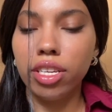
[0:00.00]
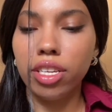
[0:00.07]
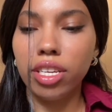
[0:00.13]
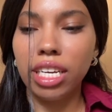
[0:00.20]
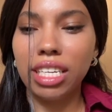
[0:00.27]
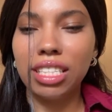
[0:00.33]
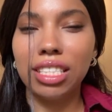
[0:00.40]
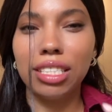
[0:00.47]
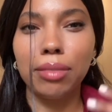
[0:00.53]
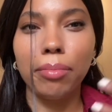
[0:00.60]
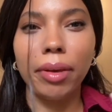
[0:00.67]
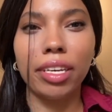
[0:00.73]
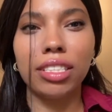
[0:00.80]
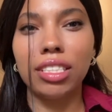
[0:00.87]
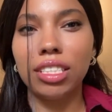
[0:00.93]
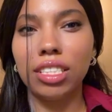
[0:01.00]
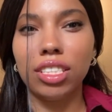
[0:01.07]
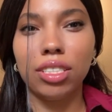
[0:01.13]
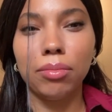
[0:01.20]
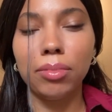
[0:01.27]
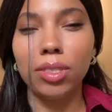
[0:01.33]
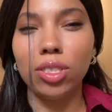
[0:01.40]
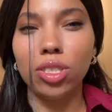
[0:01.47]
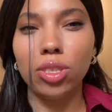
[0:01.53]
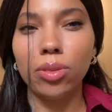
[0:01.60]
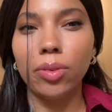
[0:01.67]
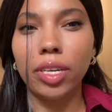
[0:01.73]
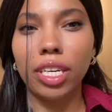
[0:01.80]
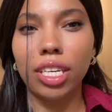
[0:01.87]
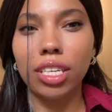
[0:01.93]
expected to be
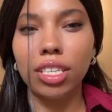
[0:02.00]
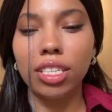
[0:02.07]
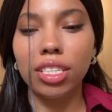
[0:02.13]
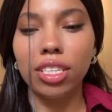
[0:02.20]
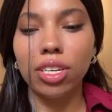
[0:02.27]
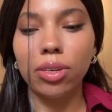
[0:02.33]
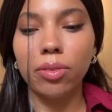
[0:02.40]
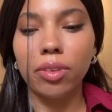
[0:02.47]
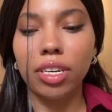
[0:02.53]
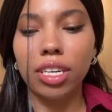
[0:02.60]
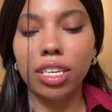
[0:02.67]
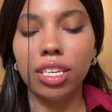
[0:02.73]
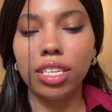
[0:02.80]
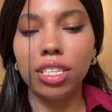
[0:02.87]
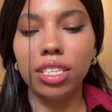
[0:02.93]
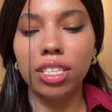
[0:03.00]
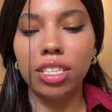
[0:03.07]
doing, okay?